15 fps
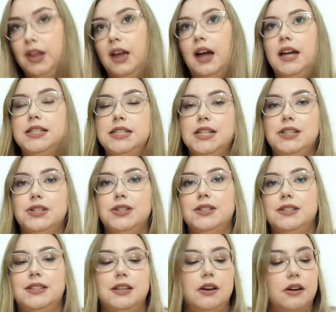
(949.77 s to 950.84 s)
I did
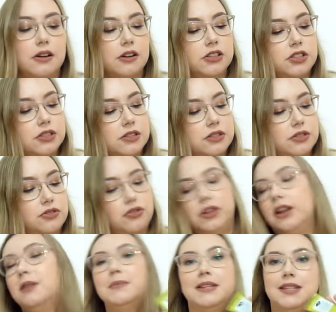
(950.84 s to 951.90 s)
use the Origins Drink
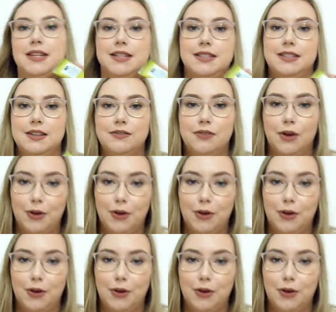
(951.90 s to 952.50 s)
Up Intensive